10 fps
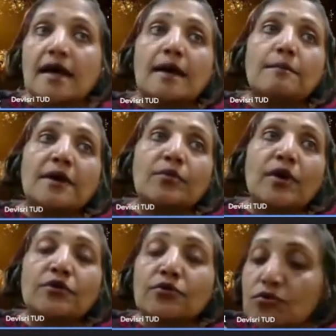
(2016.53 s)
But
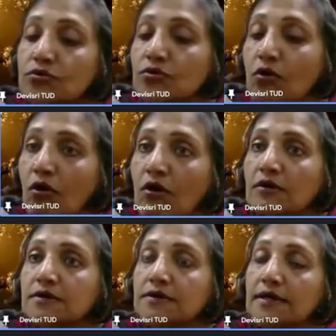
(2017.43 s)
when you do
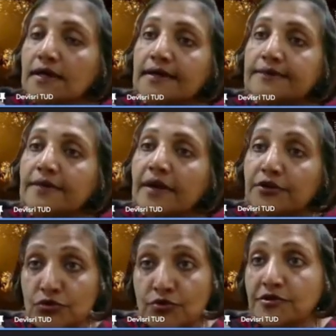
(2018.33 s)
raw, and you
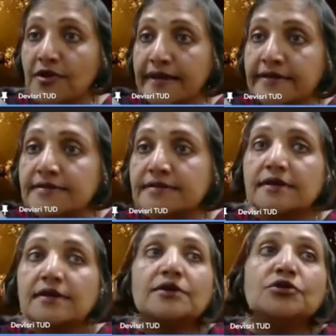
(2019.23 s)
do it right,
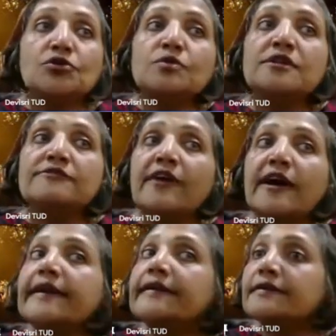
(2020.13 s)
you will
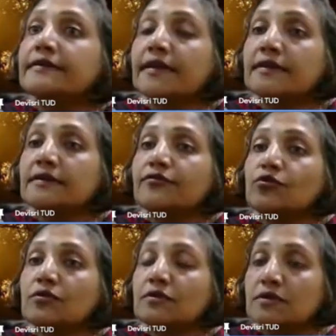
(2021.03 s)
find that the
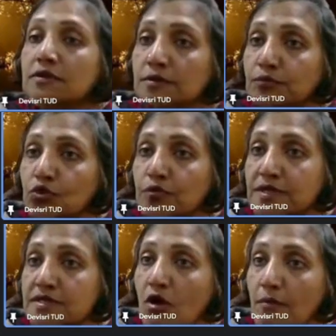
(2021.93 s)
poop
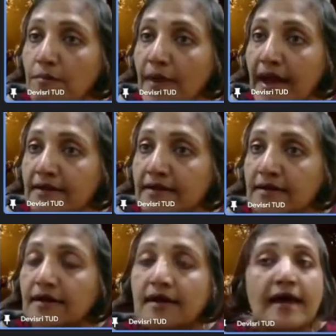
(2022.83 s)
is compact,
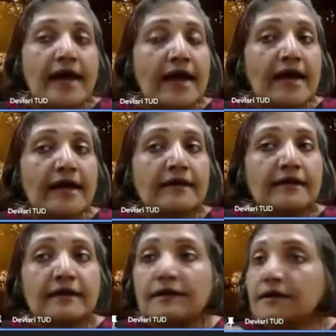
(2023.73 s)
and
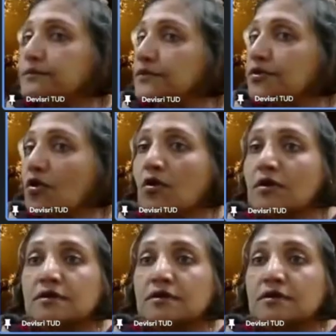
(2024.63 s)
the dog